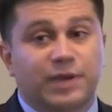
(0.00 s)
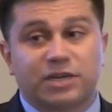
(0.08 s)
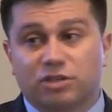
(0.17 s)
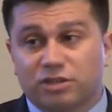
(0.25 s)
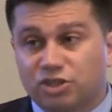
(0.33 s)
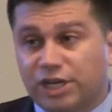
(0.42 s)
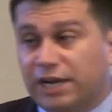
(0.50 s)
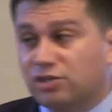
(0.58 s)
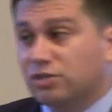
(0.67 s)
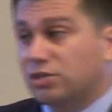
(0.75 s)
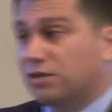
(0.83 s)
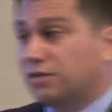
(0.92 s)
special
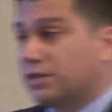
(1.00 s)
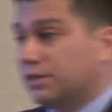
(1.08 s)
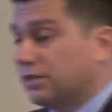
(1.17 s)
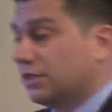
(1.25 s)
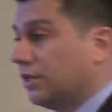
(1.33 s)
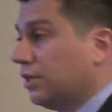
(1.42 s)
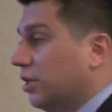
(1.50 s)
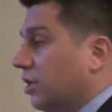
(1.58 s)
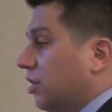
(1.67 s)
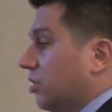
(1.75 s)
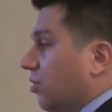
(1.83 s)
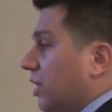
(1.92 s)
education services.
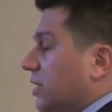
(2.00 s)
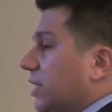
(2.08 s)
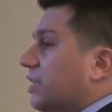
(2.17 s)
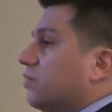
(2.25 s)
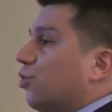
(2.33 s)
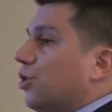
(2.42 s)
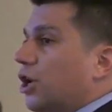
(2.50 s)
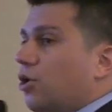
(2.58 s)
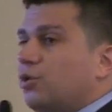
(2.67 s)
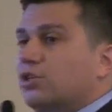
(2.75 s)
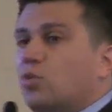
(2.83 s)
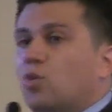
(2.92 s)
So these kids were
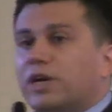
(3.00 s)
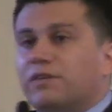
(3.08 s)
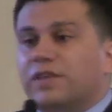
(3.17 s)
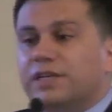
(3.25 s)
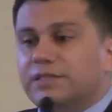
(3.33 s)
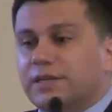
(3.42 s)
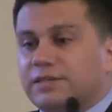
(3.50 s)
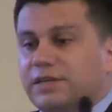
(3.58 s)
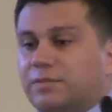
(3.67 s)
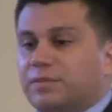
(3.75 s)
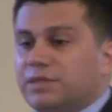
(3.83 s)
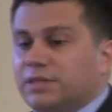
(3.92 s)
known to one of these
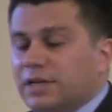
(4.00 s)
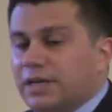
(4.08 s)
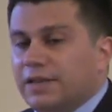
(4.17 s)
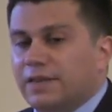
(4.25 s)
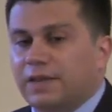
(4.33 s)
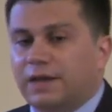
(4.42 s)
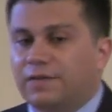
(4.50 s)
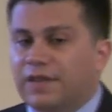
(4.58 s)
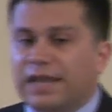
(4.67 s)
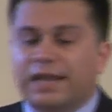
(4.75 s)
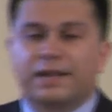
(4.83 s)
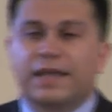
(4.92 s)
systems. Uh,
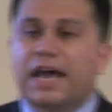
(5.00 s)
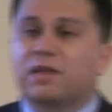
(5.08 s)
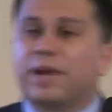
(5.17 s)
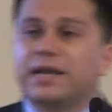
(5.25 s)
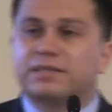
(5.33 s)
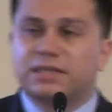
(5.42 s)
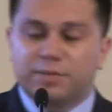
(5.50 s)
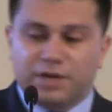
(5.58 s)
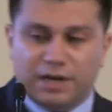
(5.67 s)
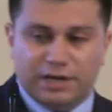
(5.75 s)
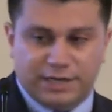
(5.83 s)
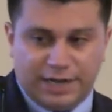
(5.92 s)
they, had, they had made some
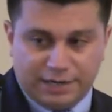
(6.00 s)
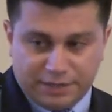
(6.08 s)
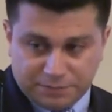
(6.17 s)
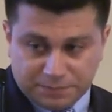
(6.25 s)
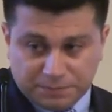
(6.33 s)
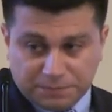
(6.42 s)
contact